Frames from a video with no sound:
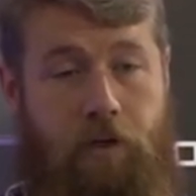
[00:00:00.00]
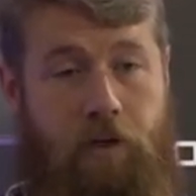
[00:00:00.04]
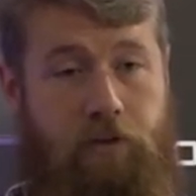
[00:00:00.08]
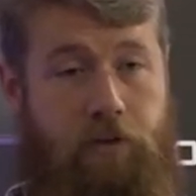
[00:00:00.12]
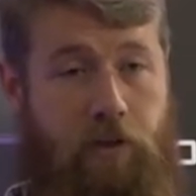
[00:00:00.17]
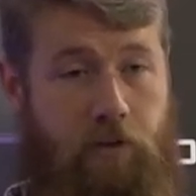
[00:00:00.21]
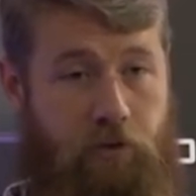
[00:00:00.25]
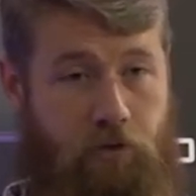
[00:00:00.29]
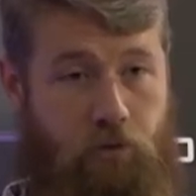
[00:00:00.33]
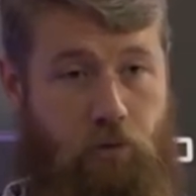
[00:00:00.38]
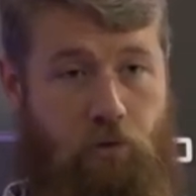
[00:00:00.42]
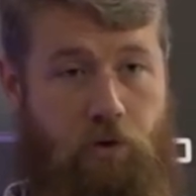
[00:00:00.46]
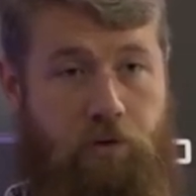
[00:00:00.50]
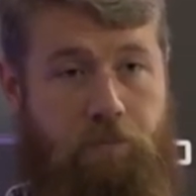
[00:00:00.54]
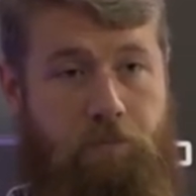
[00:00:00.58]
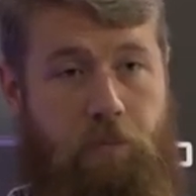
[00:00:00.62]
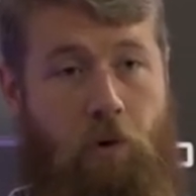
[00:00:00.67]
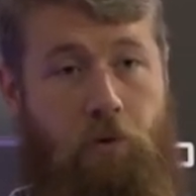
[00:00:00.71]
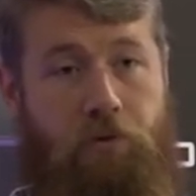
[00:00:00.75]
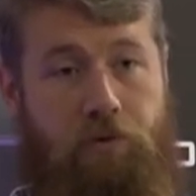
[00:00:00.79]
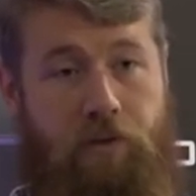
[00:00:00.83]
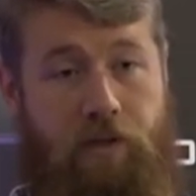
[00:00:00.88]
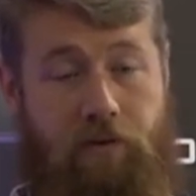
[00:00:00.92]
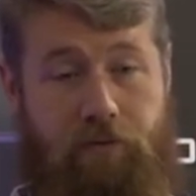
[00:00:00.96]
Because I stored
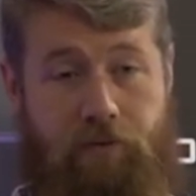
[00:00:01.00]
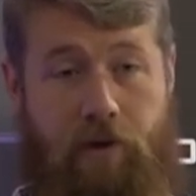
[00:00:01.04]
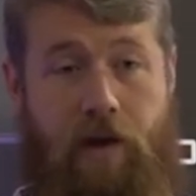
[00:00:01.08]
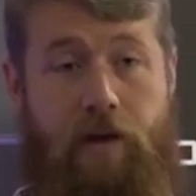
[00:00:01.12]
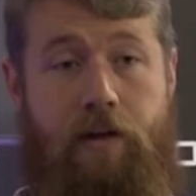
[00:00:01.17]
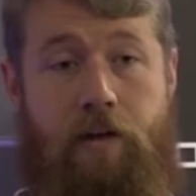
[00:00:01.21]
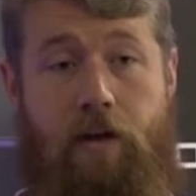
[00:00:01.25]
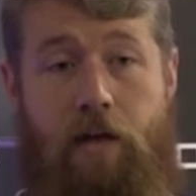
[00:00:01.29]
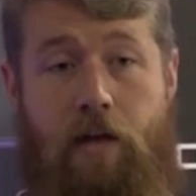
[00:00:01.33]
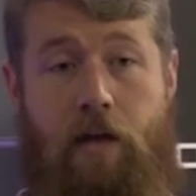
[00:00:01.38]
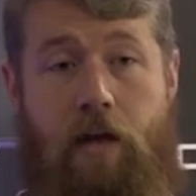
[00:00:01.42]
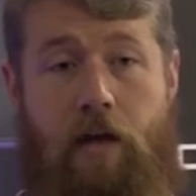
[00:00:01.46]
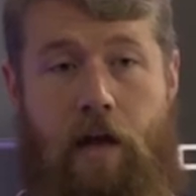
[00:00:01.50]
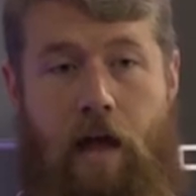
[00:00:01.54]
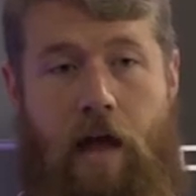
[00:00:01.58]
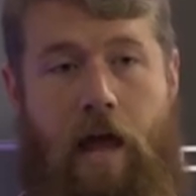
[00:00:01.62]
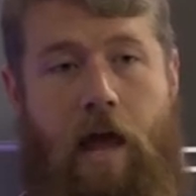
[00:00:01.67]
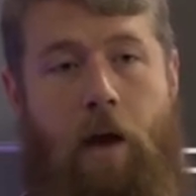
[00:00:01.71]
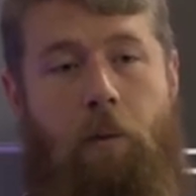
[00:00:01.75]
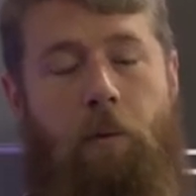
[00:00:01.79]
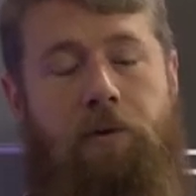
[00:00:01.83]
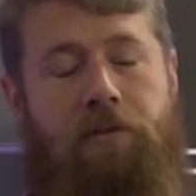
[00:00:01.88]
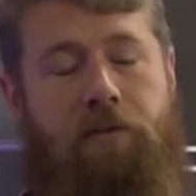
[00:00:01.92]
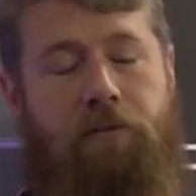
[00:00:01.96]
both the event
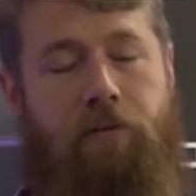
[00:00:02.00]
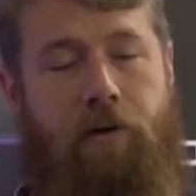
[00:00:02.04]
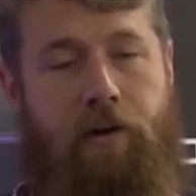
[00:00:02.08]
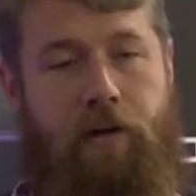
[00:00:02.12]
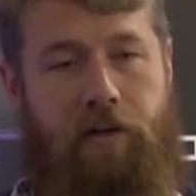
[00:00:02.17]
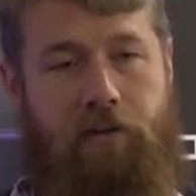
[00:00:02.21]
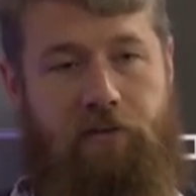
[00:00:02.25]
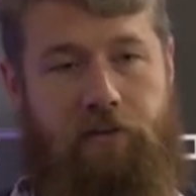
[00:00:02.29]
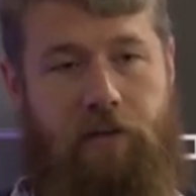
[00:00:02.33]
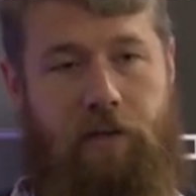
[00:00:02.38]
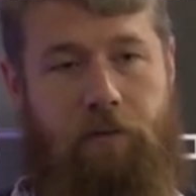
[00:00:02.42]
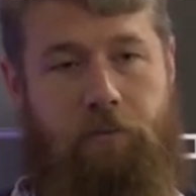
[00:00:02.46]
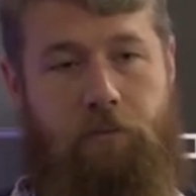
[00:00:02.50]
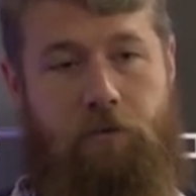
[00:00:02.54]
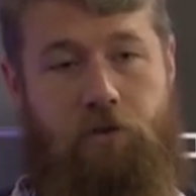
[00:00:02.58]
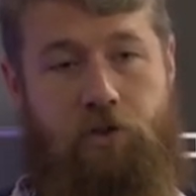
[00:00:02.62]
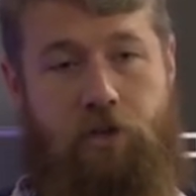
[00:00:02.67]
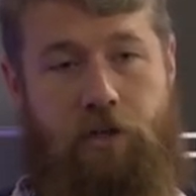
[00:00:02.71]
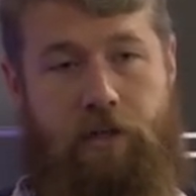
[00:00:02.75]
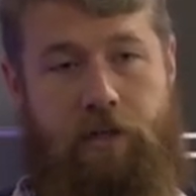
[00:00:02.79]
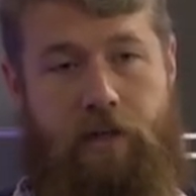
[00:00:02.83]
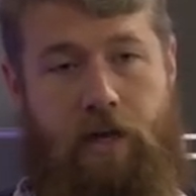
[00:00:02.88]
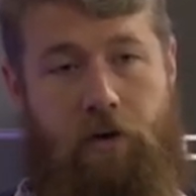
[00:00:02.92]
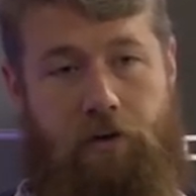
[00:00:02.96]
and what the finite state
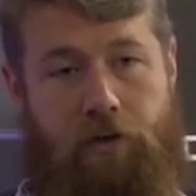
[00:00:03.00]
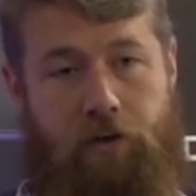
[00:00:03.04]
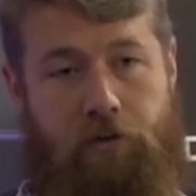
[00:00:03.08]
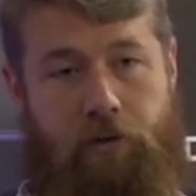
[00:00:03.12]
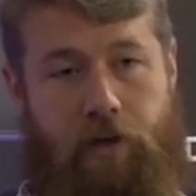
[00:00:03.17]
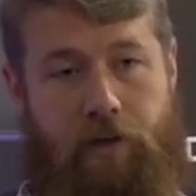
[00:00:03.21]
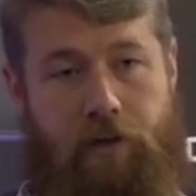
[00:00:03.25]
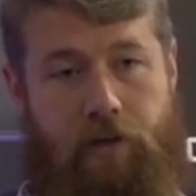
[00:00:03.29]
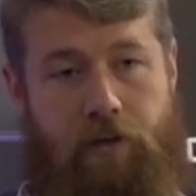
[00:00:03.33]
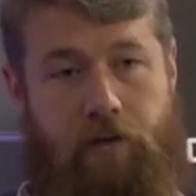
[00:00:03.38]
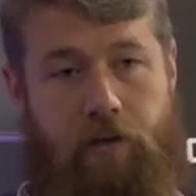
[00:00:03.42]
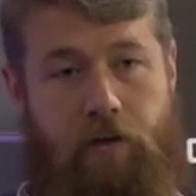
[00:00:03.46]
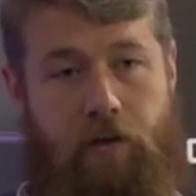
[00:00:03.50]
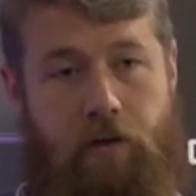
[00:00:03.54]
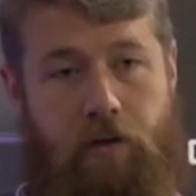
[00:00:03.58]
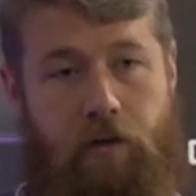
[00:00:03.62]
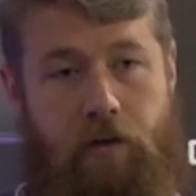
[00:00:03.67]
machine calculated.